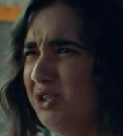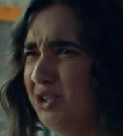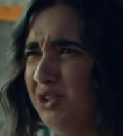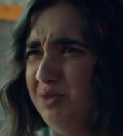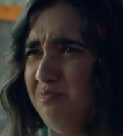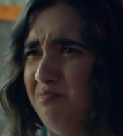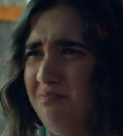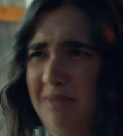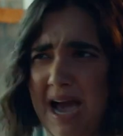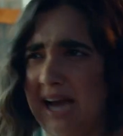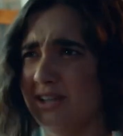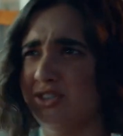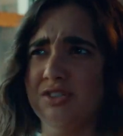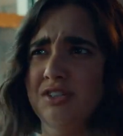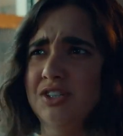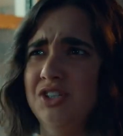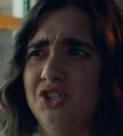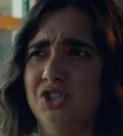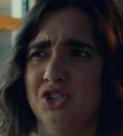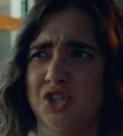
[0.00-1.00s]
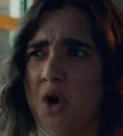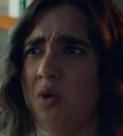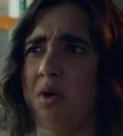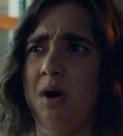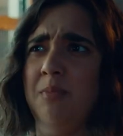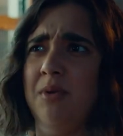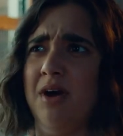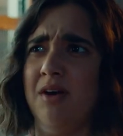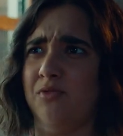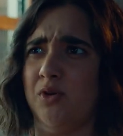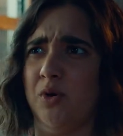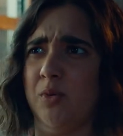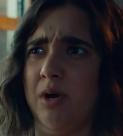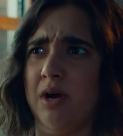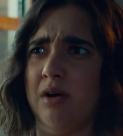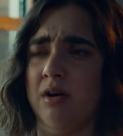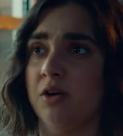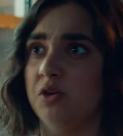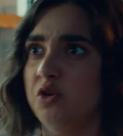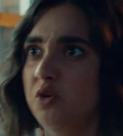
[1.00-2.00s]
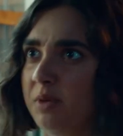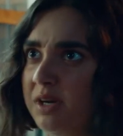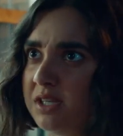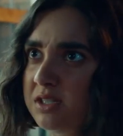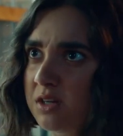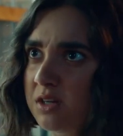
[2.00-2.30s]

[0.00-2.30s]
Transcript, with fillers: You just magically show up everywhere. Are you my